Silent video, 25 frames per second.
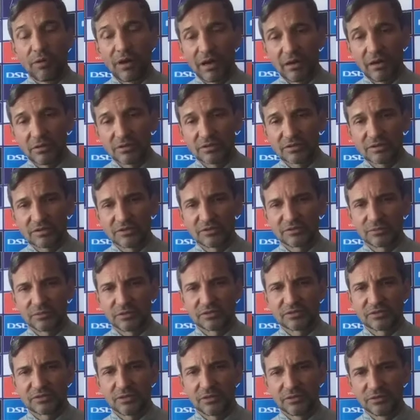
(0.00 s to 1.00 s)
out. This
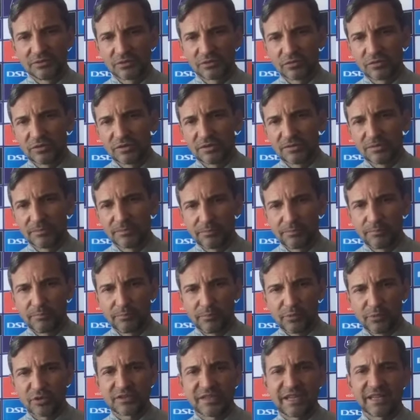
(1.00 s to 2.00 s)
was also
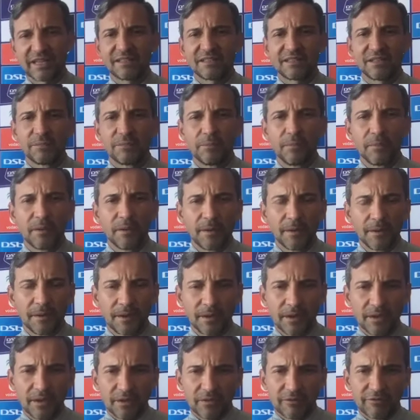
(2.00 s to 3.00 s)
protect him
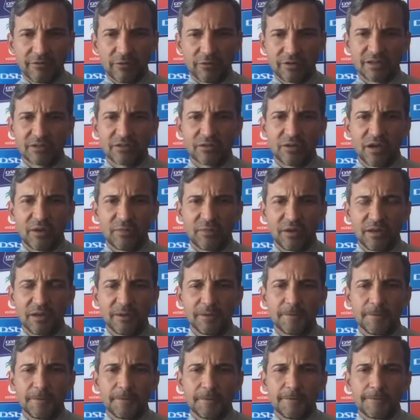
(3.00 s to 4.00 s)
for the derby
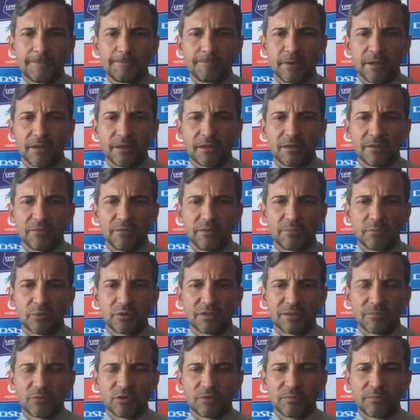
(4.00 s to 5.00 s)
and we put
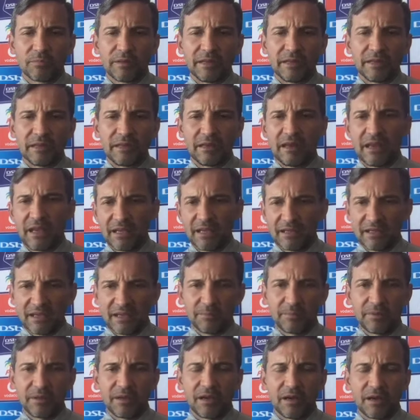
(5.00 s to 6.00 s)
him completely like
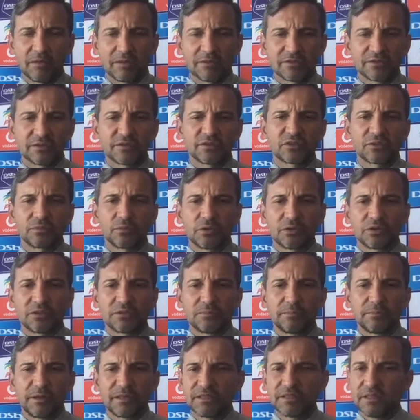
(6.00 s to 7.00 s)
happy out of the squad.
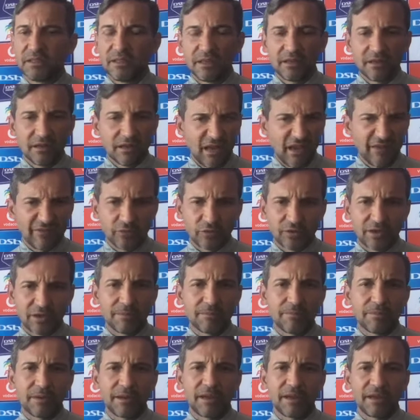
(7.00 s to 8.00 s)
But he, he has to
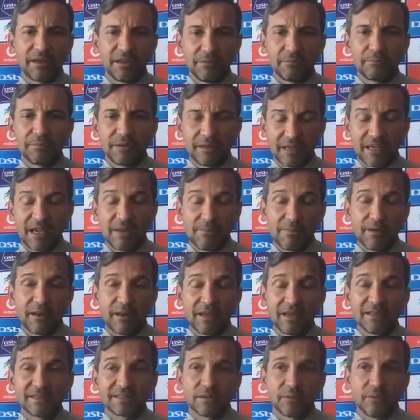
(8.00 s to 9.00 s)
can play. He can play.
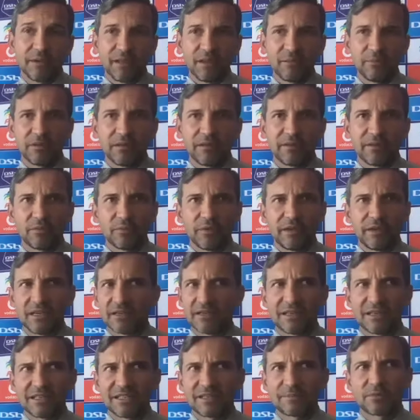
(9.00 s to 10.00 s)
He's available on the
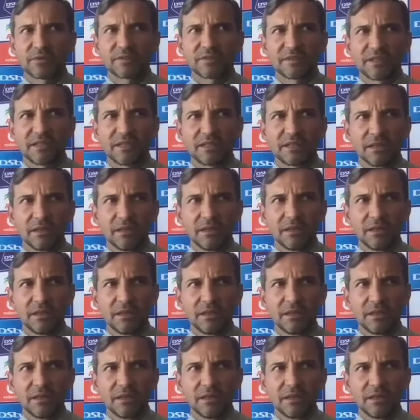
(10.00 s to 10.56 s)
weekend, hundred percent.